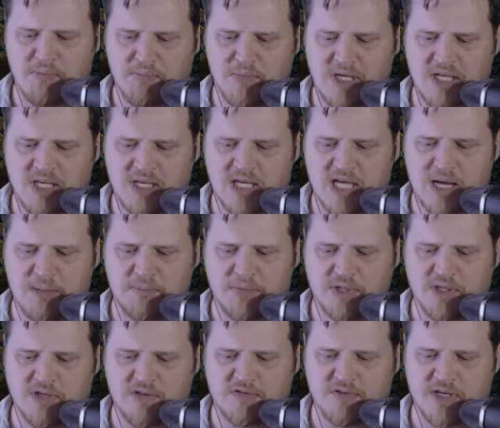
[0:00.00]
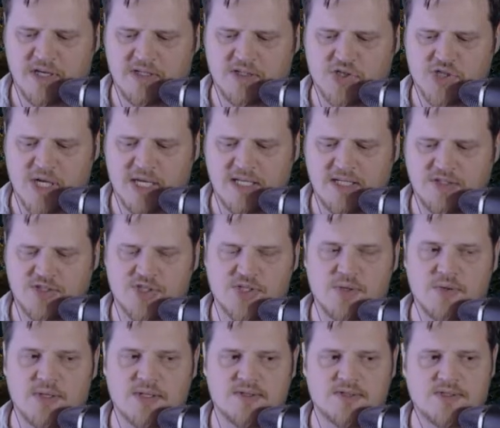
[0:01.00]
meet a couple of Chinese
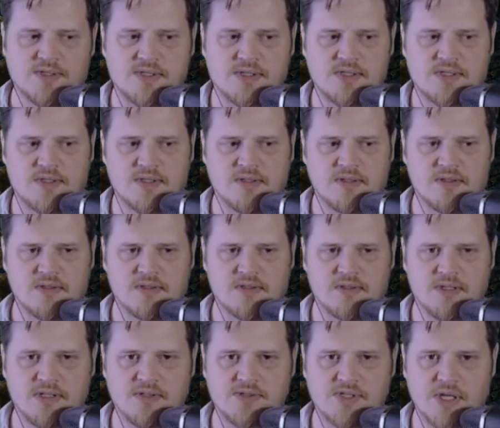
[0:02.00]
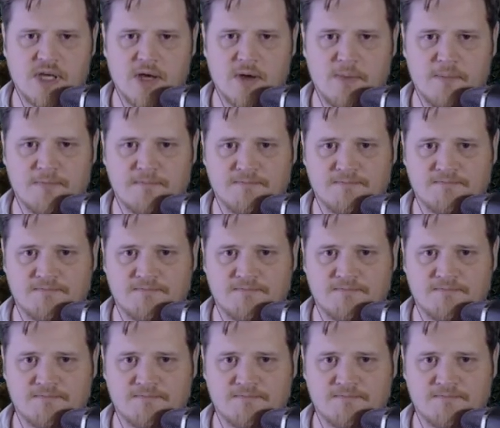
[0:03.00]
students years ago.